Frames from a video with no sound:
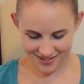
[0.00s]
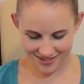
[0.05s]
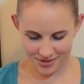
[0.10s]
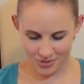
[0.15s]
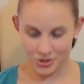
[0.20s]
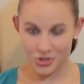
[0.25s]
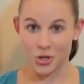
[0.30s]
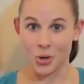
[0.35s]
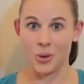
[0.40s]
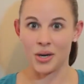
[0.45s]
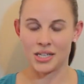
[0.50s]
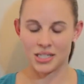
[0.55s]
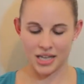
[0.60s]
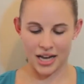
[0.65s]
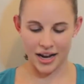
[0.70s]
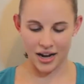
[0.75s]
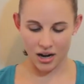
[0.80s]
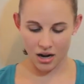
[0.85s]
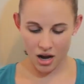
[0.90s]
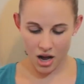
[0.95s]
So
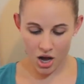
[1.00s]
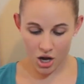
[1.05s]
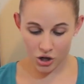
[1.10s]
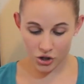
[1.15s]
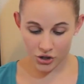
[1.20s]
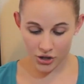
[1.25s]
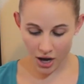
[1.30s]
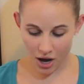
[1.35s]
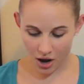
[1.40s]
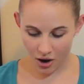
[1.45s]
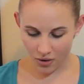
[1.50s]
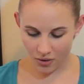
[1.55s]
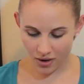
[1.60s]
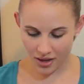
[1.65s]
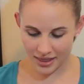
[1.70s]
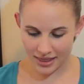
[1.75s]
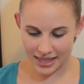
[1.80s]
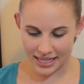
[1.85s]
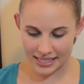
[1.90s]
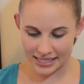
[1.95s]
excited. So
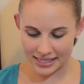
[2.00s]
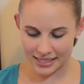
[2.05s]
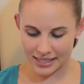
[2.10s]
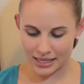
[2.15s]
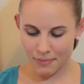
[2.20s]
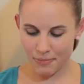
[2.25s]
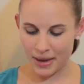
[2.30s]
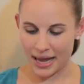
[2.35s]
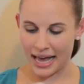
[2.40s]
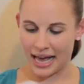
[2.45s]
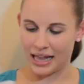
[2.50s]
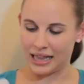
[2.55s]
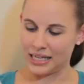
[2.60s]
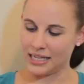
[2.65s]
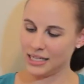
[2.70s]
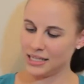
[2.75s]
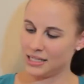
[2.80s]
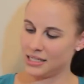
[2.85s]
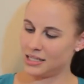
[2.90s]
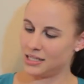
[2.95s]
this is the
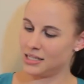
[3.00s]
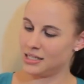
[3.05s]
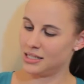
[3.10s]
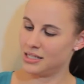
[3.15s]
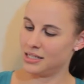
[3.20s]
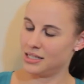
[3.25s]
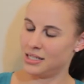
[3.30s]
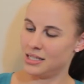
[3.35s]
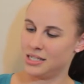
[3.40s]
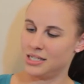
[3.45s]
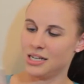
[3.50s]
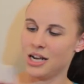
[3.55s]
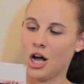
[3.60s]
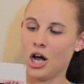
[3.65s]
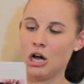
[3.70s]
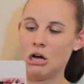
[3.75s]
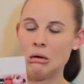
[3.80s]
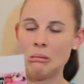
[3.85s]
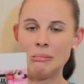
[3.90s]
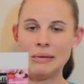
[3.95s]
palette.
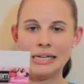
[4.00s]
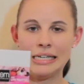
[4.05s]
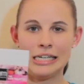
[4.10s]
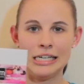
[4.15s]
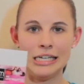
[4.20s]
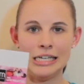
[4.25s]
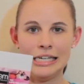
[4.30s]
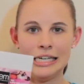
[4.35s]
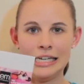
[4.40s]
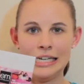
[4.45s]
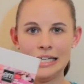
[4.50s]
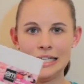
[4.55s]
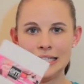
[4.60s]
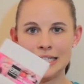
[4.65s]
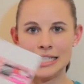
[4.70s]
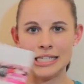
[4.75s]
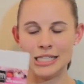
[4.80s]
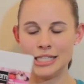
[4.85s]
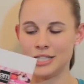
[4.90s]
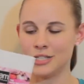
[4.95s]
Oh my
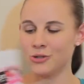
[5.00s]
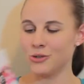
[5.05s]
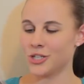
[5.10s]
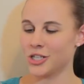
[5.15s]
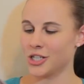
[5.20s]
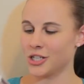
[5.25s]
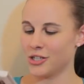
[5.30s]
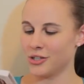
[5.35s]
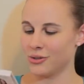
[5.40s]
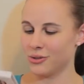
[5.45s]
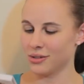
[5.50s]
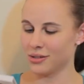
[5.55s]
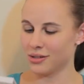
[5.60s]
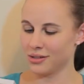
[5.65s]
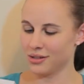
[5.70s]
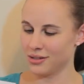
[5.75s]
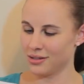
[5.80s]
goodness, it's so cute.